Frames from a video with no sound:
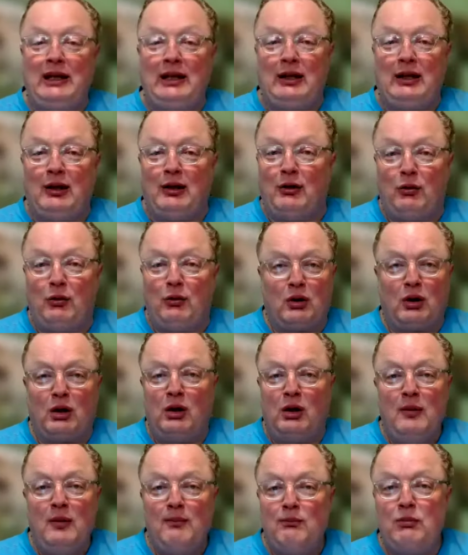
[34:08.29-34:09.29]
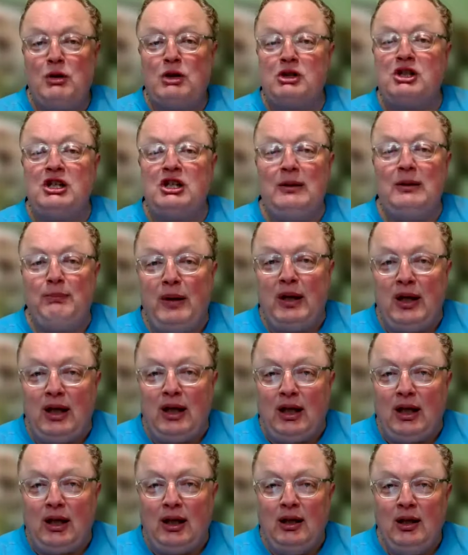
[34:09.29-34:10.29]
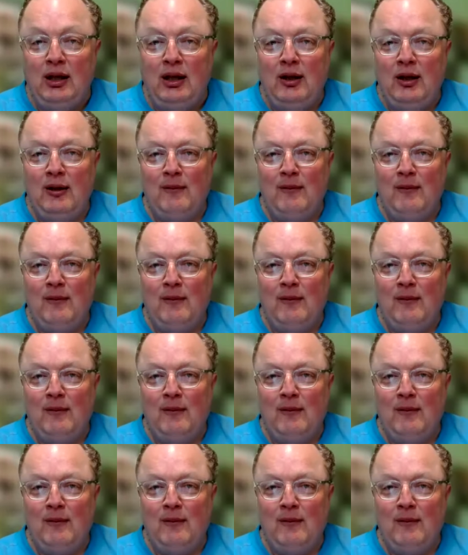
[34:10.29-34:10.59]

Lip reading: bacon or mushy pea.